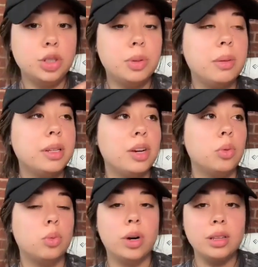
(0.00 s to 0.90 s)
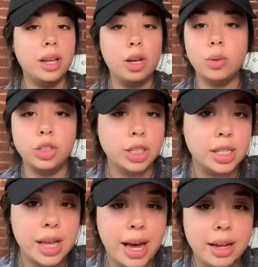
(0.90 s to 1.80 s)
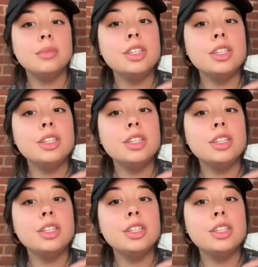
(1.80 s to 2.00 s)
probably like, well, what language is that?